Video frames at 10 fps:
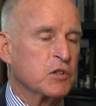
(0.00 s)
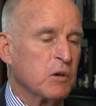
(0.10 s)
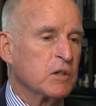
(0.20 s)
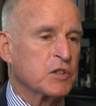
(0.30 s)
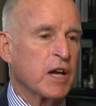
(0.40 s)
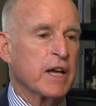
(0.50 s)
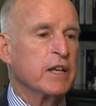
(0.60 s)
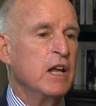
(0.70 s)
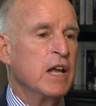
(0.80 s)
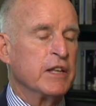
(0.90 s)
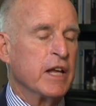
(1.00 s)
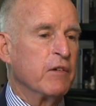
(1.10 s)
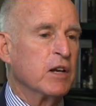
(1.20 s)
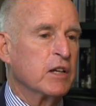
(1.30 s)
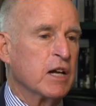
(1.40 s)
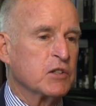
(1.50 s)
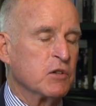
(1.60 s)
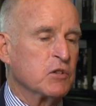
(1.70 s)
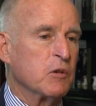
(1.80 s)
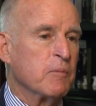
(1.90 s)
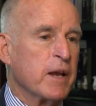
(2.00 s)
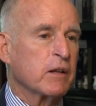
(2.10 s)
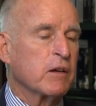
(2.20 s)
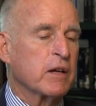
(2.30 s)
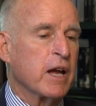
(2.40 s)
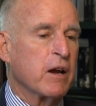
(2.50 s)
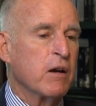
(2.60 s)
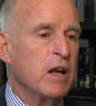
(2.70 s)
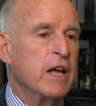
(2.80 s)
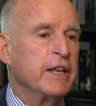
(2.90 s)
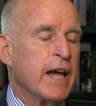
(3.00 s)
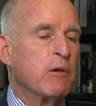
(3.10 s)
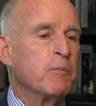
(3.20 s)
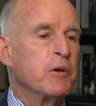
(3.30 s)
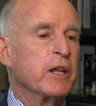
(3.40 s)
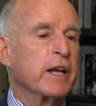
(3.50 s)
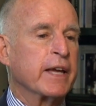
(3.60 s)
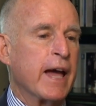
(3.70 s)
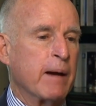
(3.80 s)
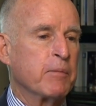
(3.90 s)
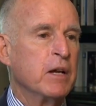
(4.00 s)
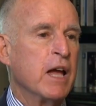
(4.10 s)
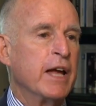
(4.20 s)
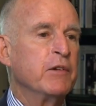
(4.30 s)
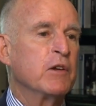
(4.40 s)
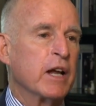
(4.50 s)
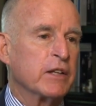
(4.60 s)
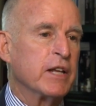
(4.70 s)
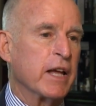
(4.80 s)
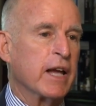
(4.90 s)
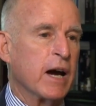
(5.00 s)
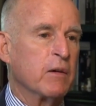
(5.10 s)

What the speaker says: If they have not been found guilty of certain serious rules violations within the past